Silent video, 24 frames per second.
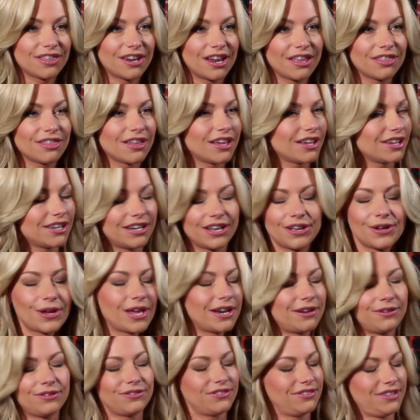And I thought, you know, I
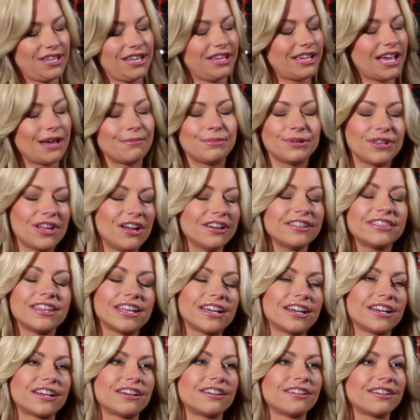don't think I belong
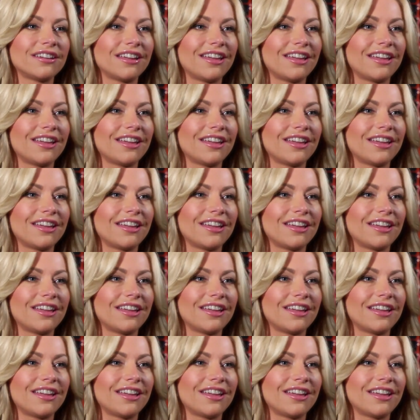there.